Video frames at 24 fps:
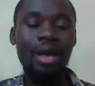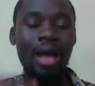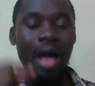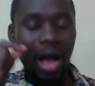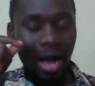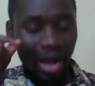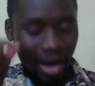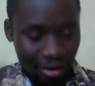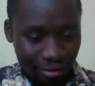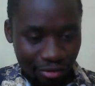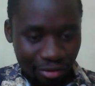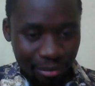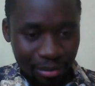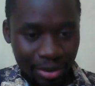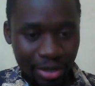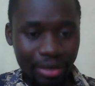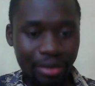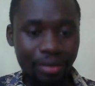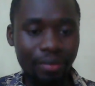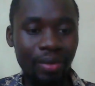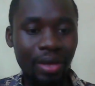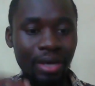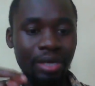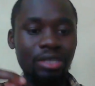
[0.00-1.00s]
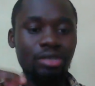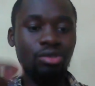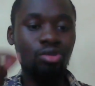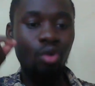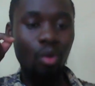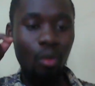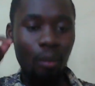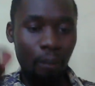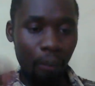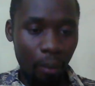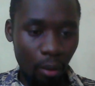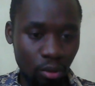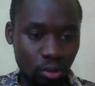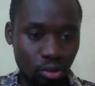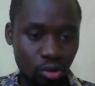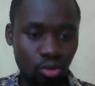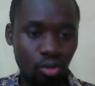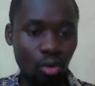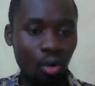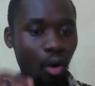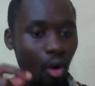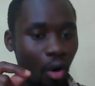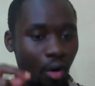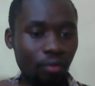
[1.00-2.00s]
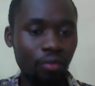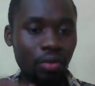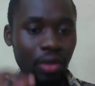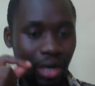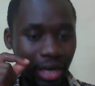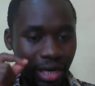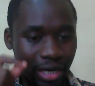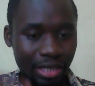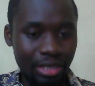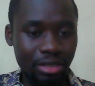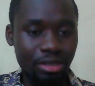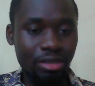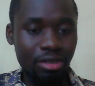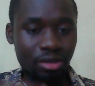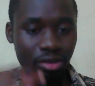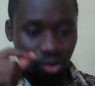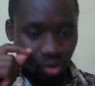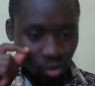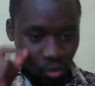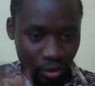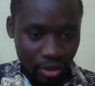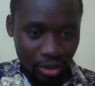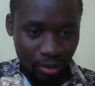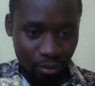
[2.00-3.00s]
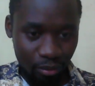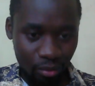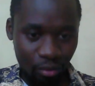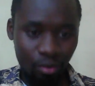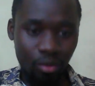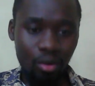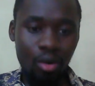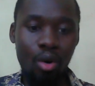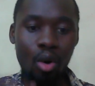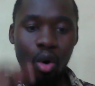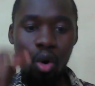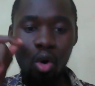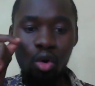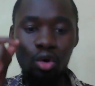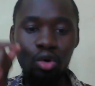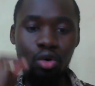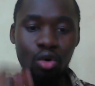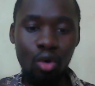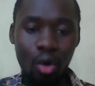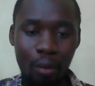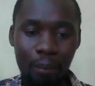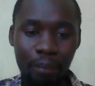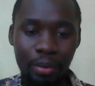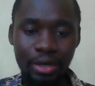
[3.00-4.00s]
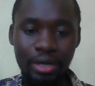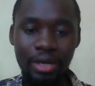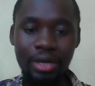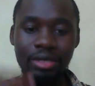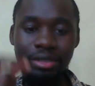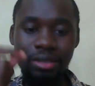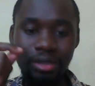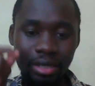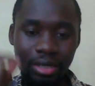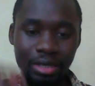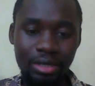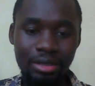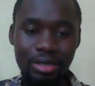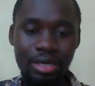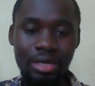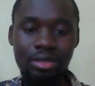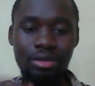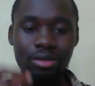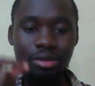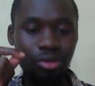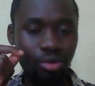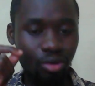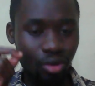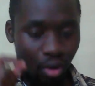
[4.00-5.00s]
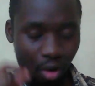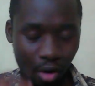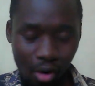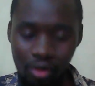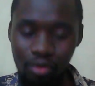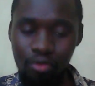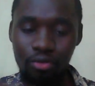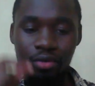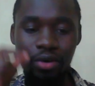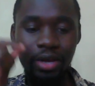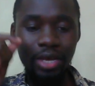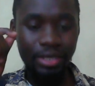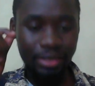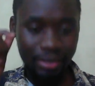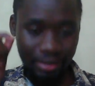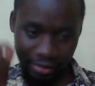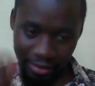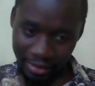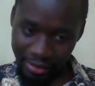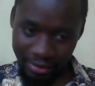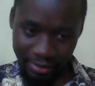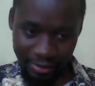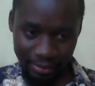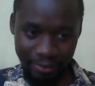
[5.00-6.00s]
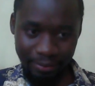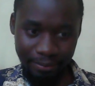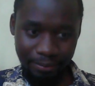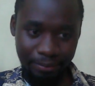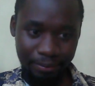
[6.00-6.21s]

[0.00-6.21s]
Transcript: A government that is composed of the least suitable or competent citizens of a state.